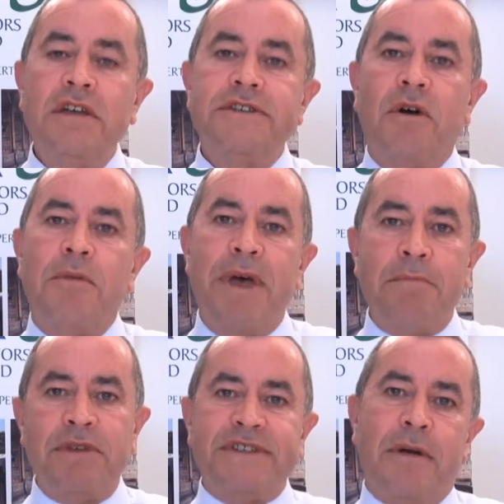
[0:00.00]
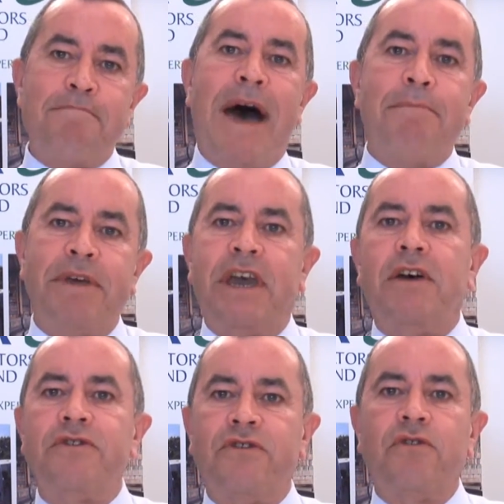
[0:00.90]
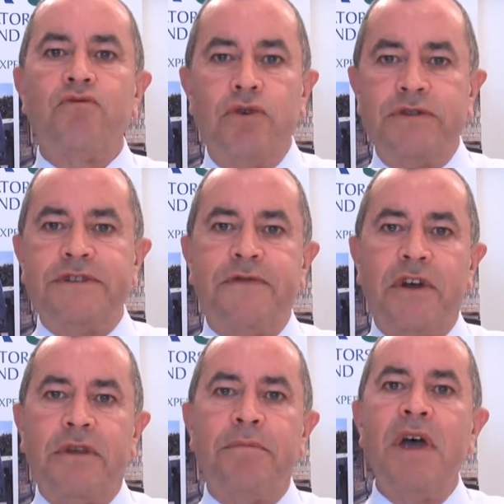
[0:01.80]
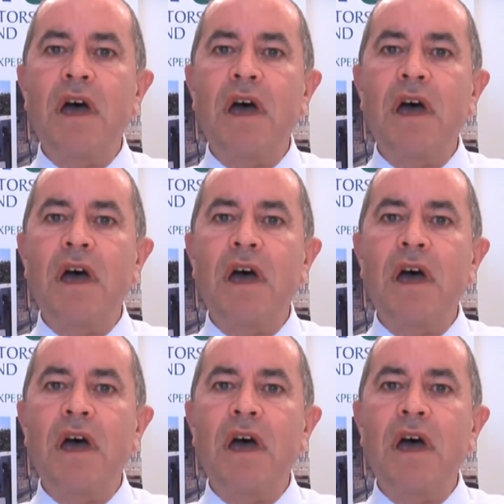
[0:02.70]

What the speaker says: So our members are mapping out routes for them,